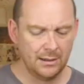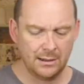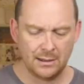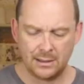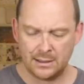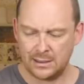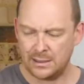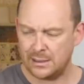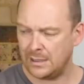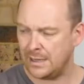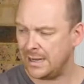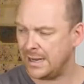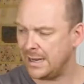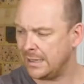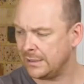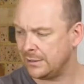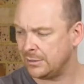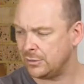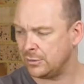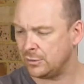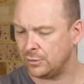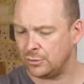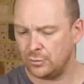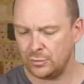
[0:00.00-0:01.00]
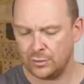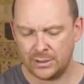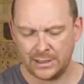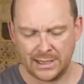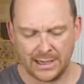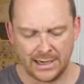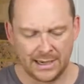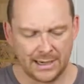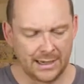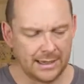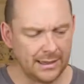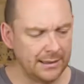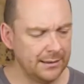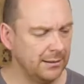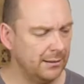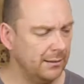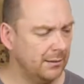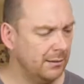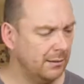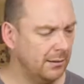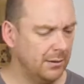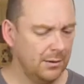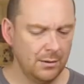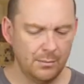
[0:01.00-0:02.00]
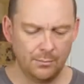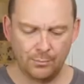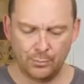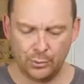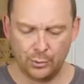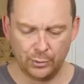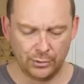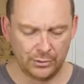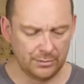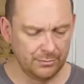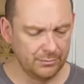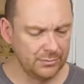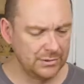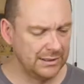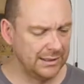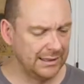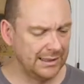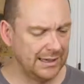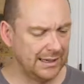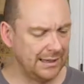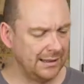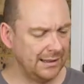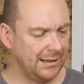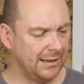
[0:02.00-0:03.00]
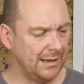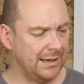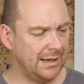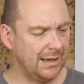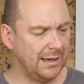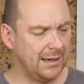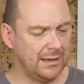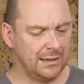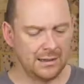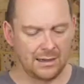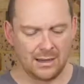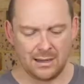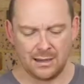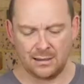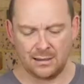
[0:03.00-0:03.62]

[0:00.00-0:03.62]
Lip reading: and you can put them together in